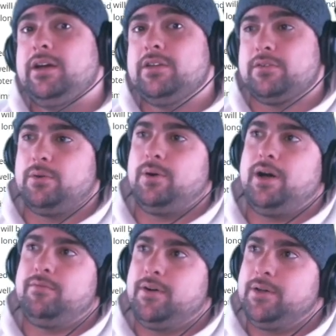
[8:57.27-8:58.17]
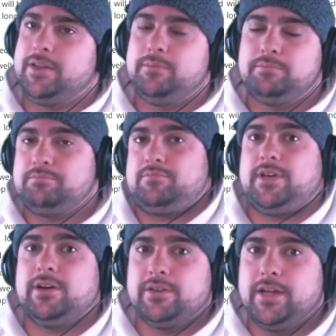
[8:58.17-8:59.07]
So I followed them,
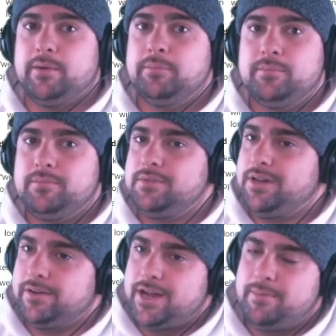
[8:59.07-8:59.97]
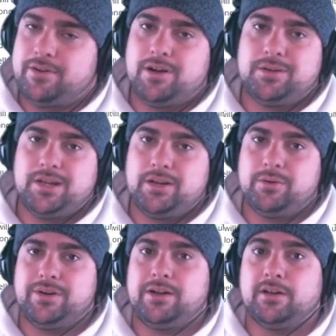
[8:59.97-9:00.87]
killed them. Another game, I dropped down there,
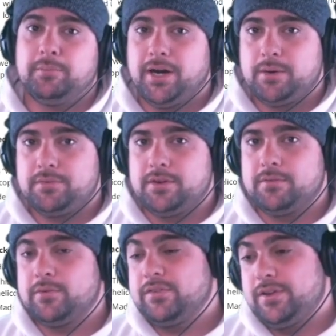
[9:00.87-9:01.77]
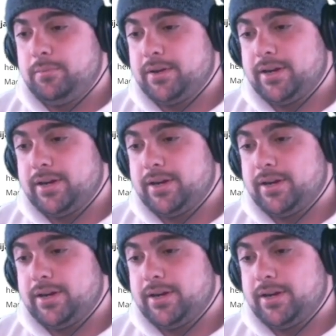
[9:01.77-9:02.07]
went down to the bottom, see if it was the same thing